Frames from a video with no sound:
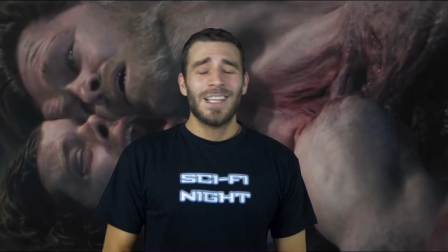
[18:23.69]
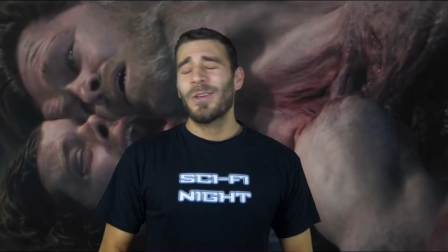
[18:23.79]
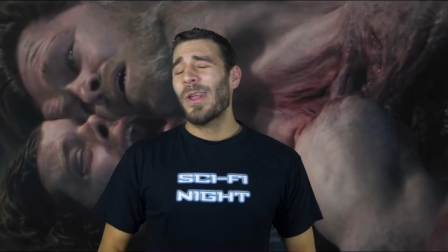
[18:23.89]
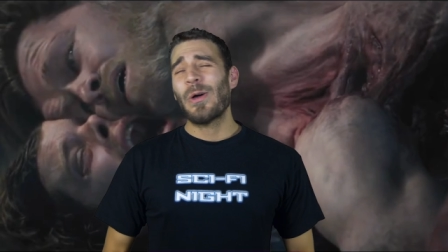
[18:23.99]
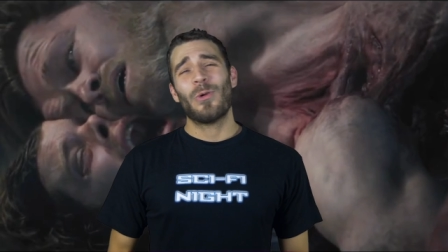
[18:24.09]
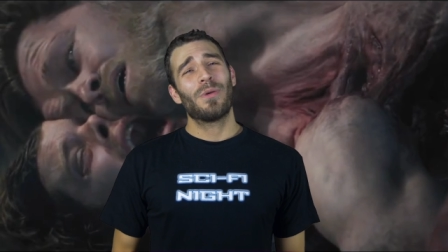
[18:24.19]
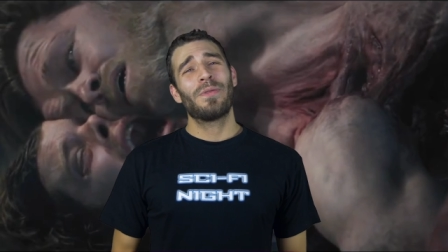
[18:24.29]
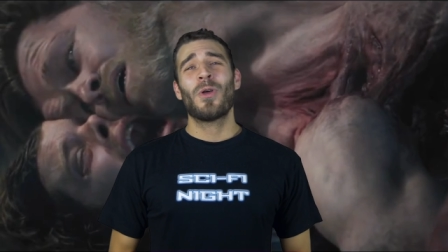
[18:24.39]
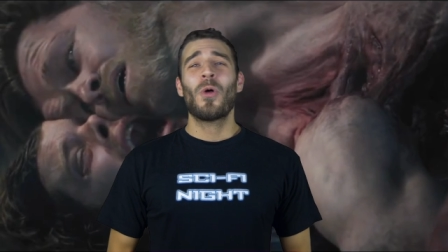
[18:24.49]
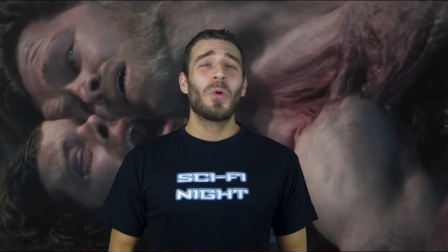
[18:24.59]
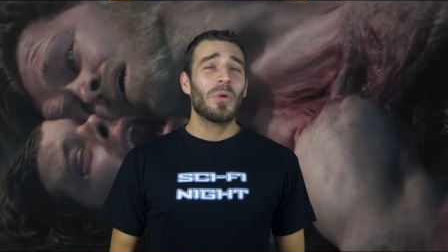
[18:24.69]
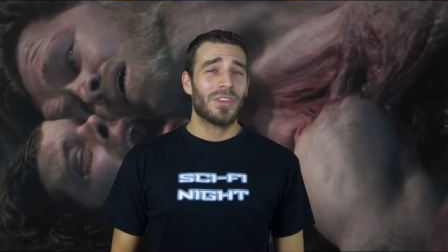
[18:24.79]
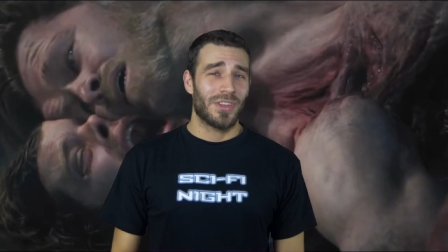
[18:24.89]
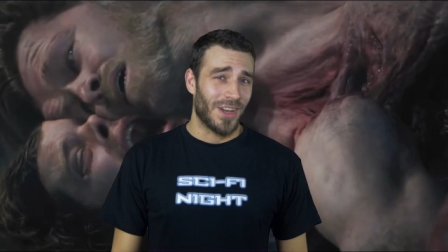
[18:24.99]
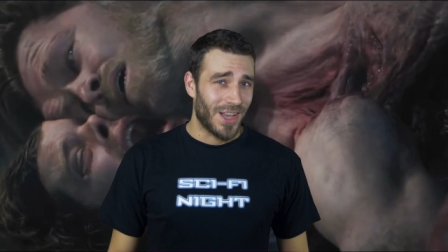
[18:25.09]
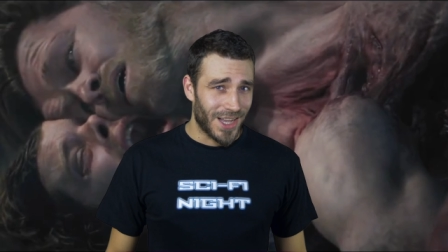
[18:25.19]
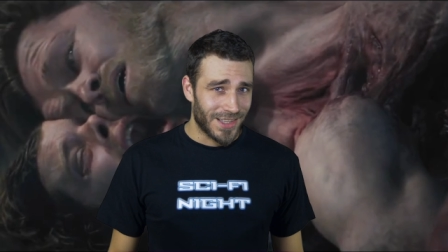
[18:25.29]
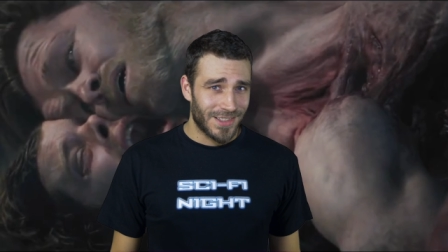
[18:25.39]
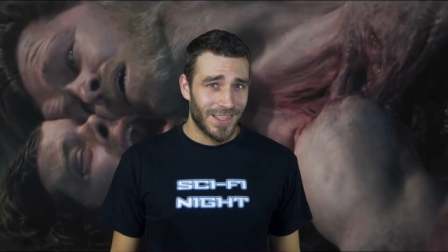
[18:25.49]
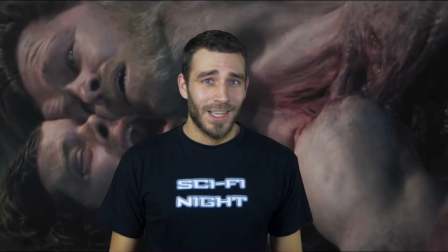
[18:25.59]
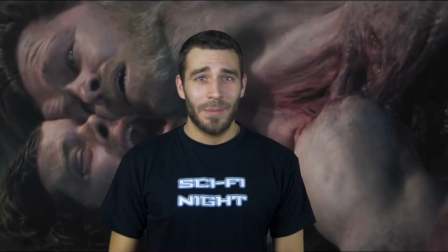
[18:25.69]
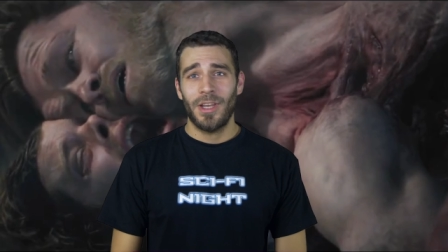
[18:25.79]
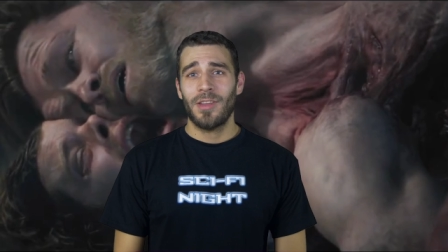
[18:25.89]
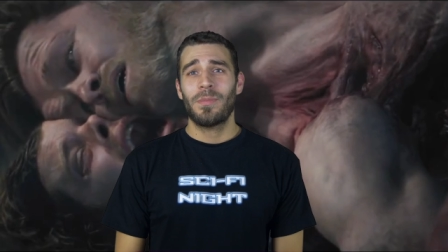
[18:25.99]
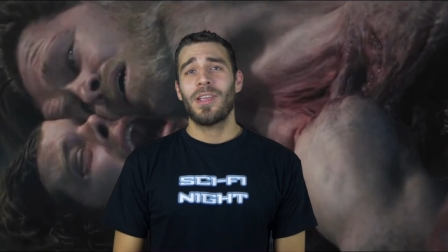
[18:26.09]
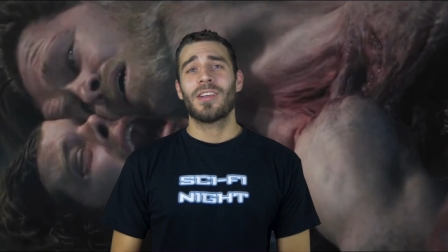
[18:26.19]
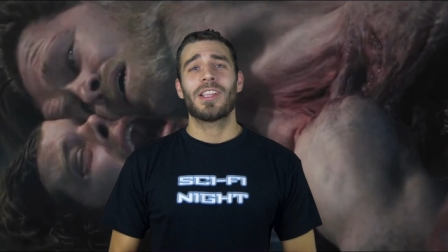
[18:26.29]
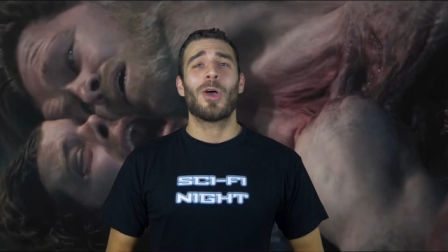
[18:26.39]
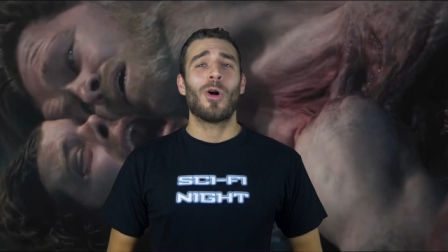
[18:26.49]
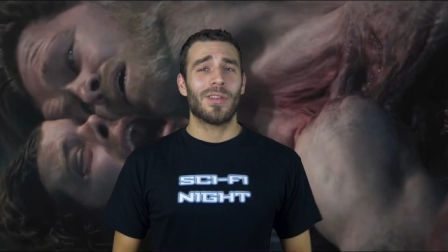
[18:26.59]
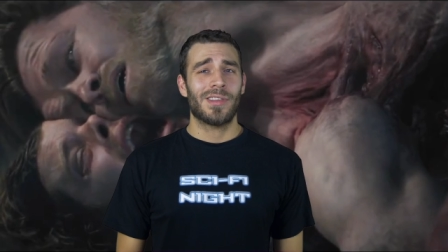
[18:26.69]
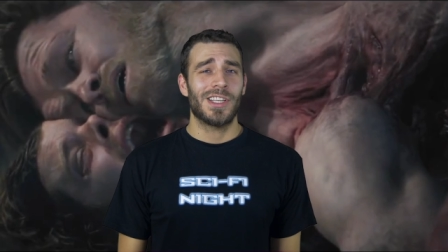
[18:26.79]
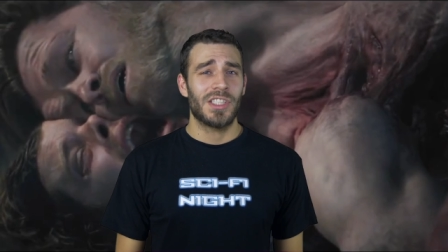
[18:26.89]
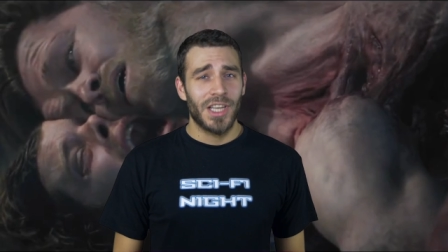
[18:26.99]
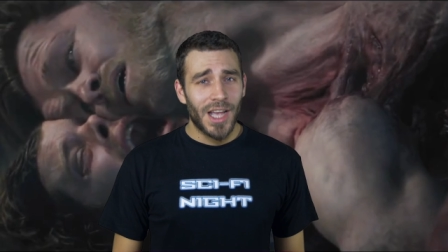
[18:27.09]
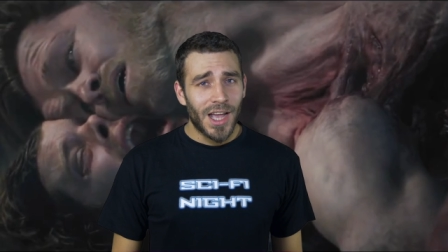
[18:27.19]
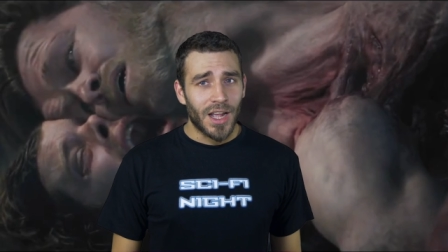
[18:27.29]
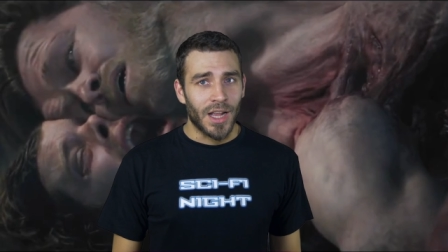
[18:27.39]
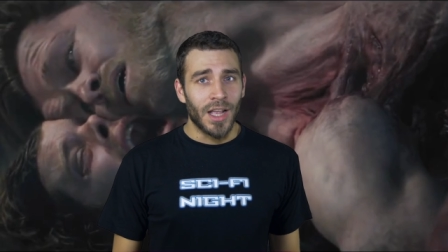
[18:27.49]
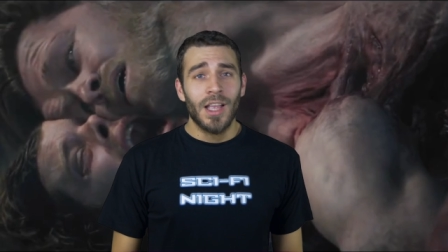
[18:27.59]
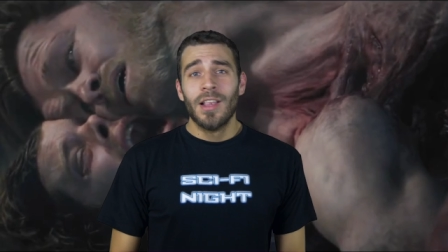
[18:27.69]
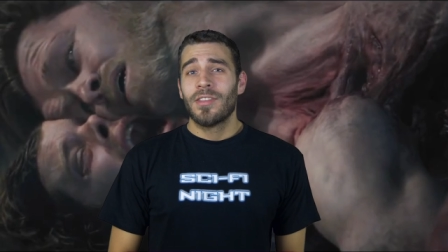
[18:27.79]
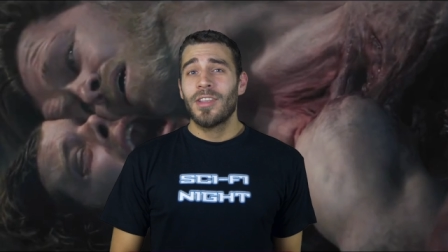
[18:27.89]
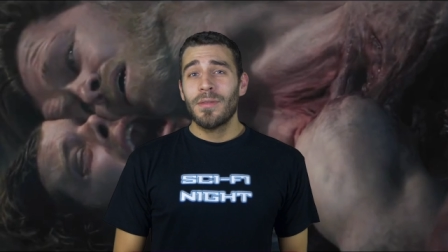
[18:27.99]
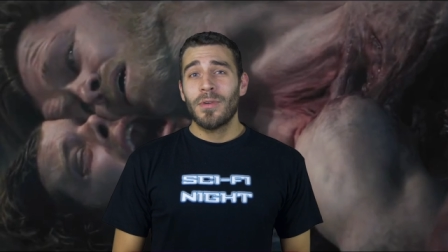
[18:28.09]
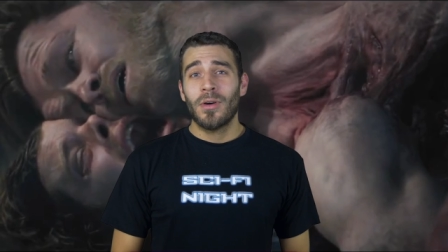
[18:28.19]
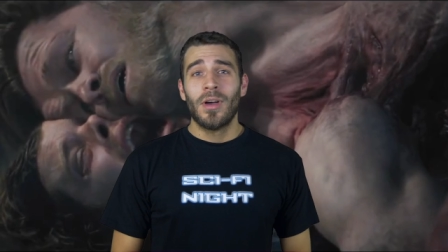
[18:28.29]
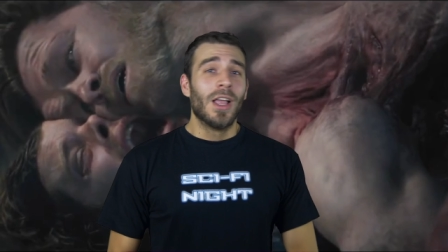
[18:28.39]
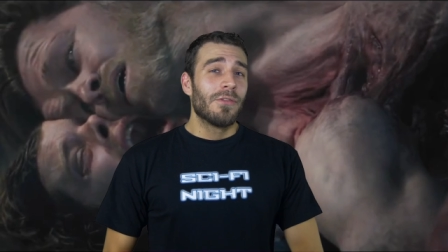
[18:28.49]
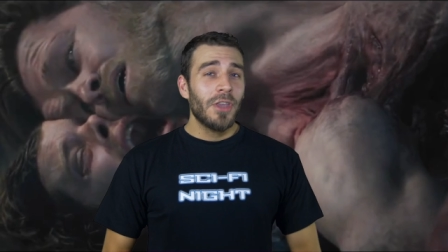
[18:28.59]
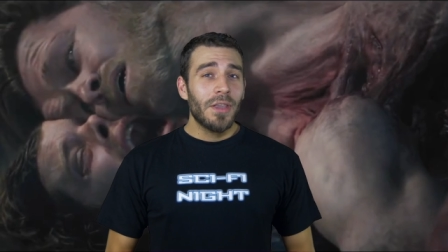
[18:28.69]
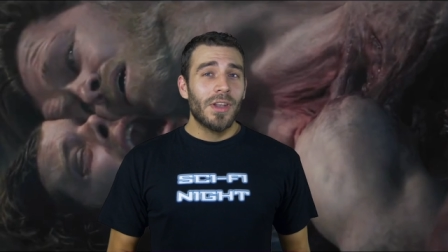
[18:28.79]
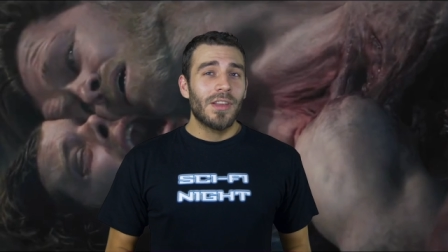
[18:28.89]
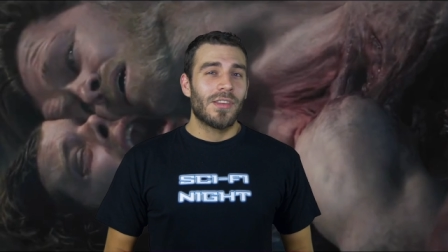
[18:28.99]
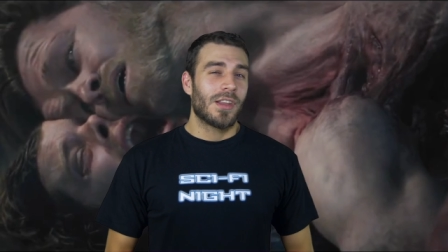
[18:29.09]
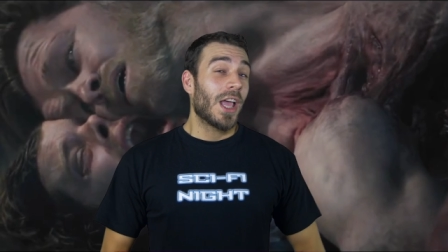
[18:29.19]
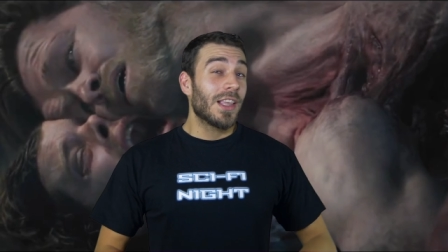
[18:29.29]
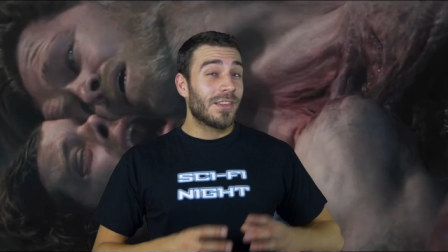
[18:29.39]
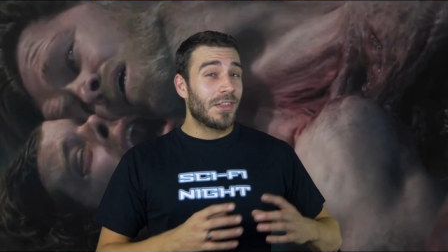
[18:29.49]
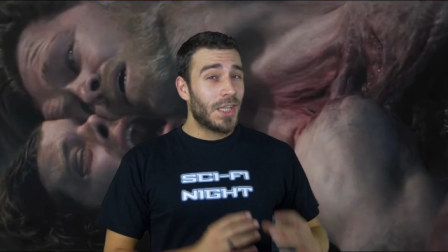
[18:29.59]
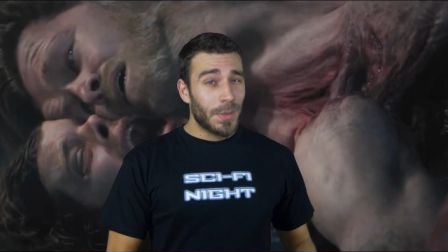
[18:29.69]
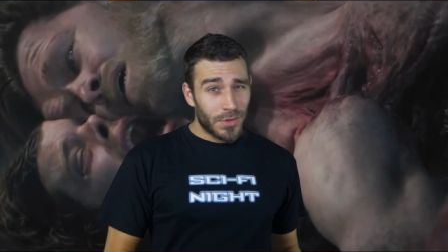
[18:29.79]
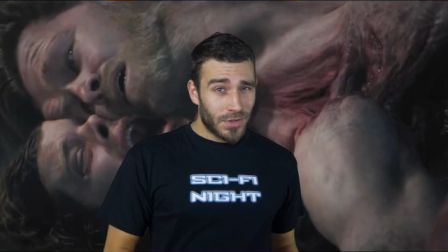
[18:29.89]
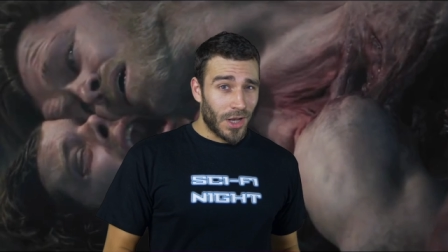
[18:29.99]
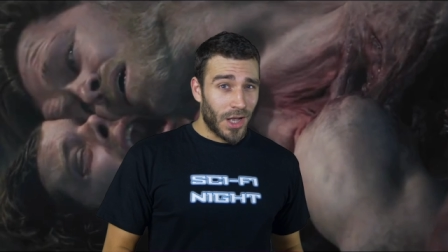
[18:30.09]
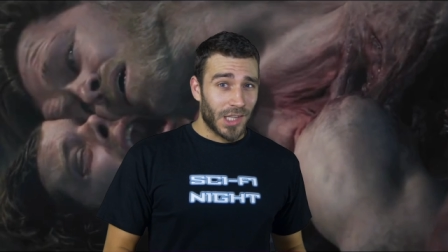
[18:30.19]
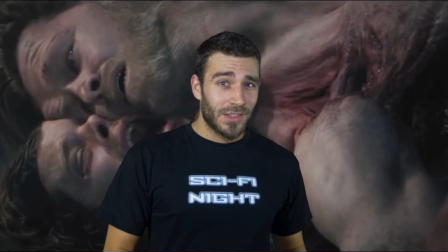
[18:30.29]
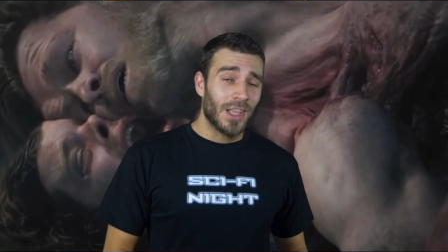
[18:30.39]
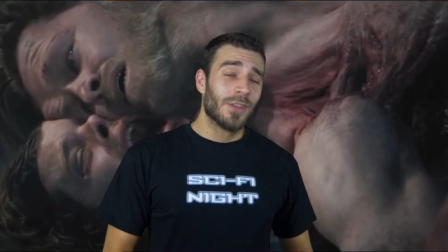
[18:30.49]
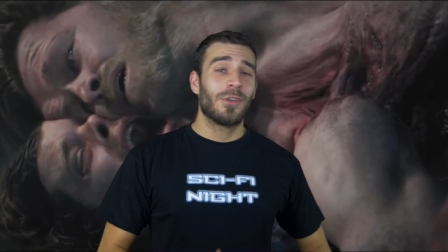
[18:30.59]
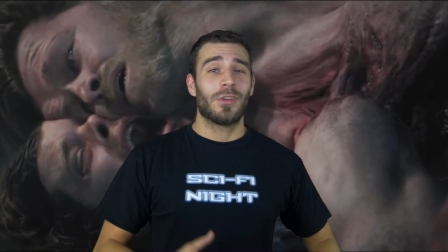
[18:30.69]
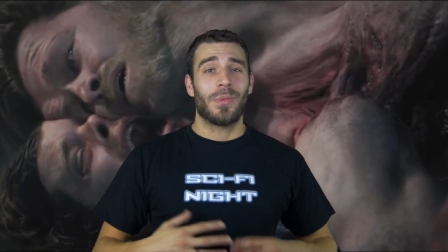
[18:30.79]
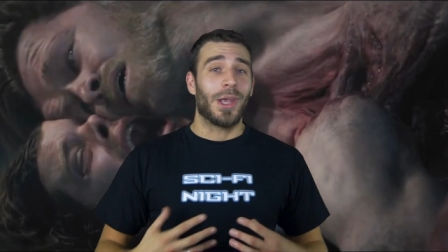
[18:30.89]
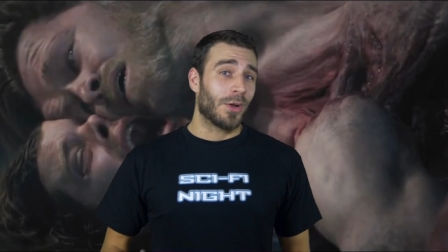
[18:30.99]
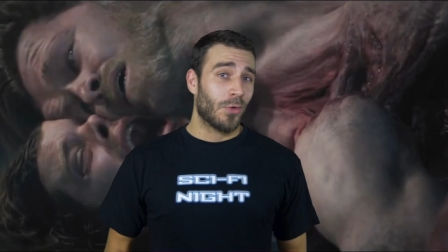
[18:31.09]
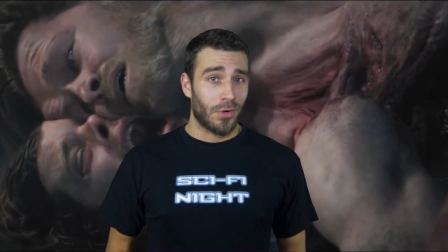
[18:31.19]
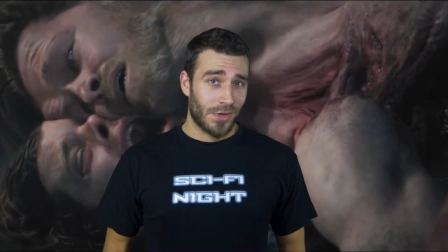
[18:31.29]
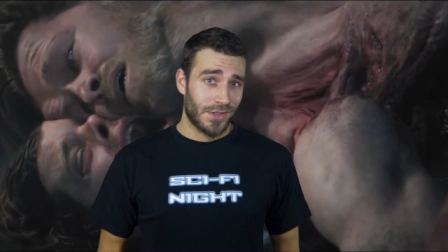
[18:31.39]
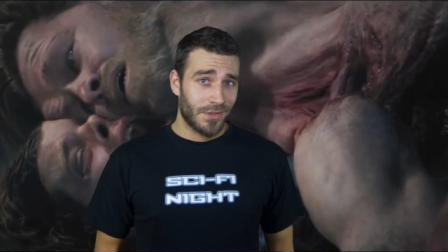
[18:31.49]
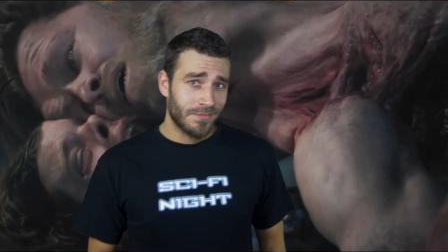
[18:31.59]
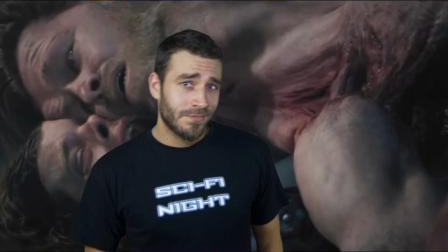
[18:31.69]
No, of course not. I mean, it's basically all CGI. Still though, think of it as a nice dip sauce to your main course.